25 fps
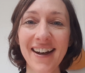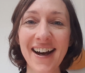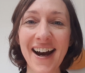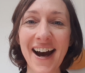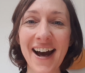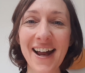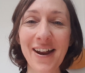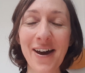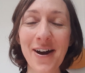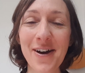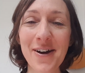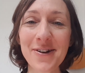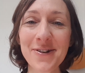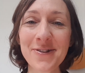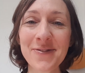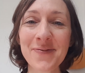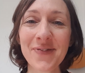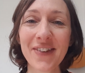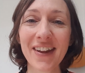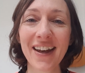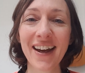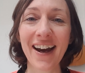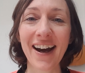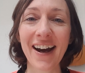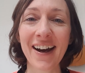Hello.
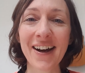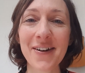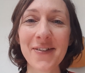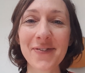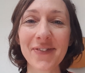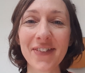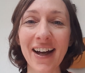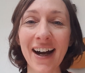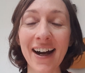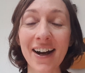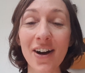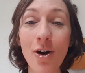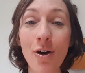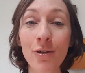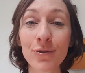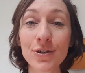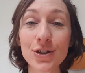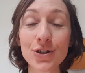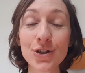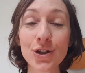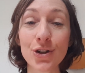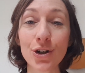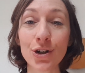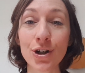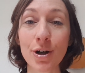I
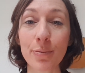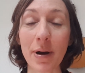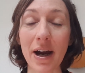often talk